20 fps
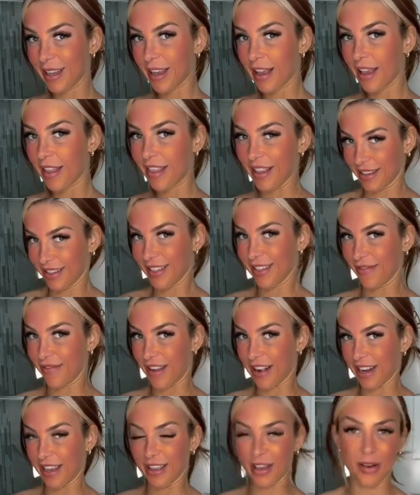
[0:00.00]
This is
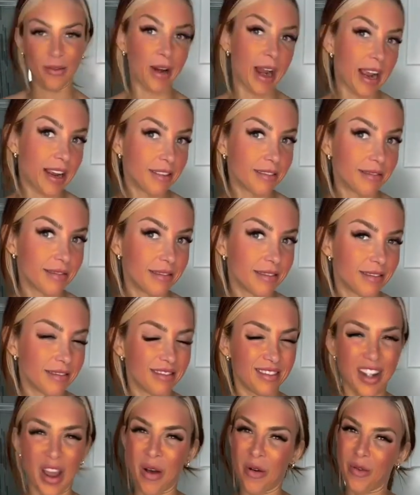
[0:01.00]
funny though, right?
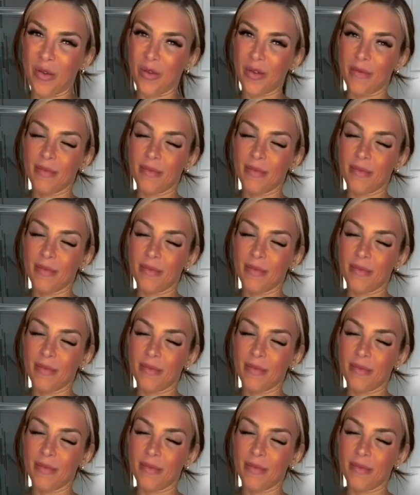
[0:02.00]
No.